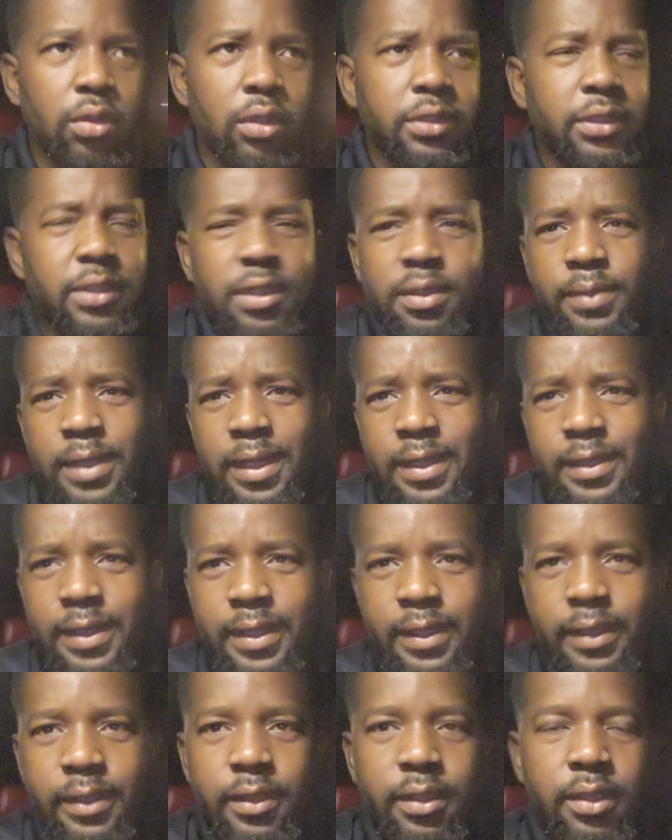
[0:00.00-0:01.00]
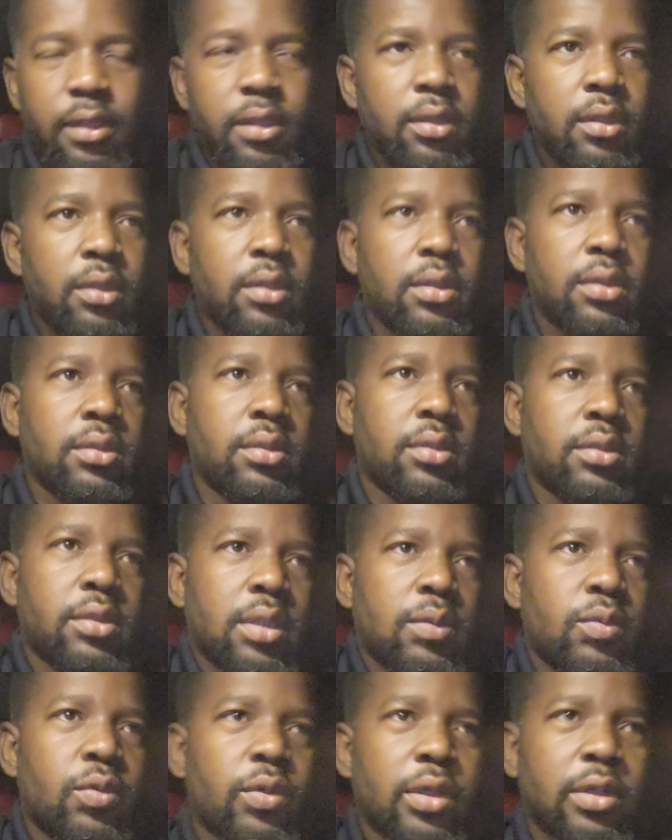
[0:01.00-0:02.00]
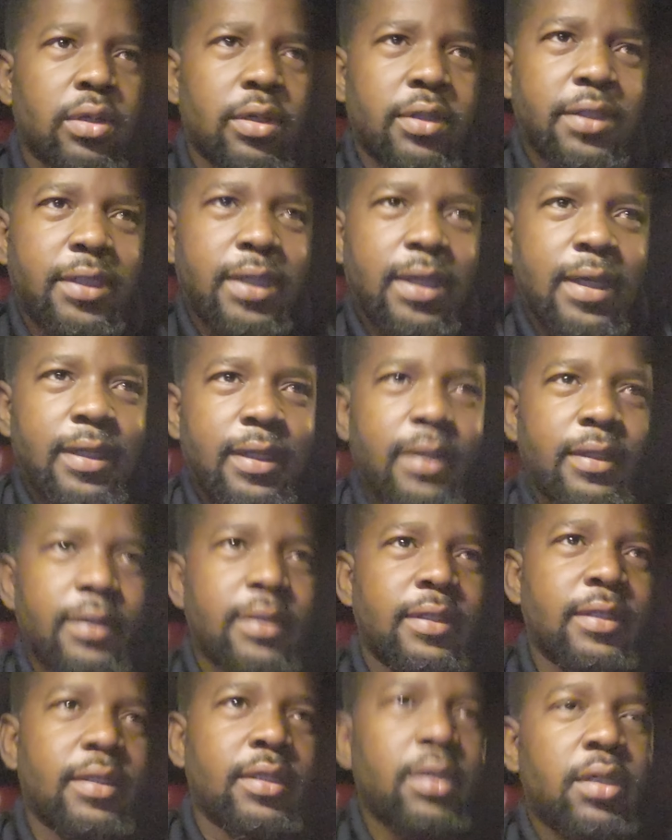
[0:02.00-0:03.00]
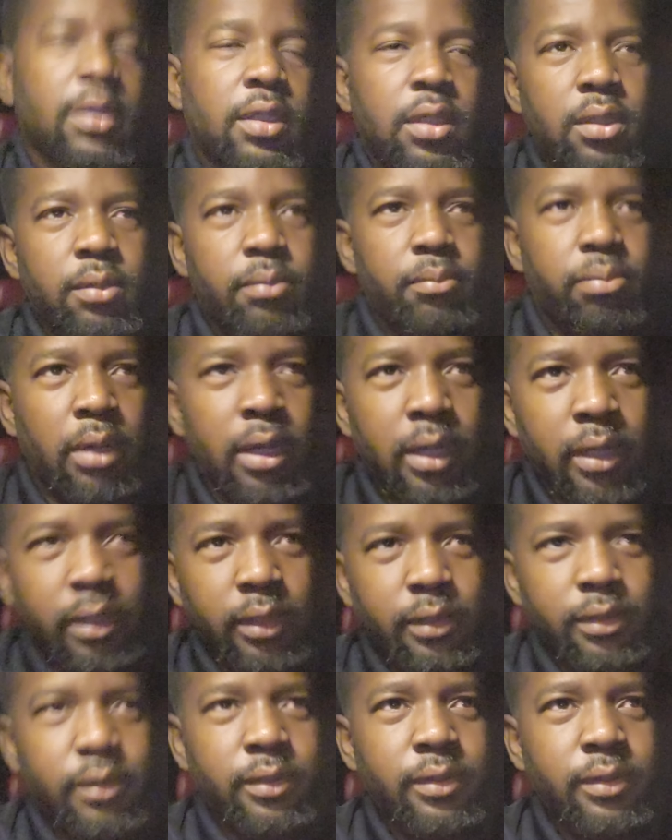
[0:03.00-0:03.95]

or something like that. Some work on Saturdays. But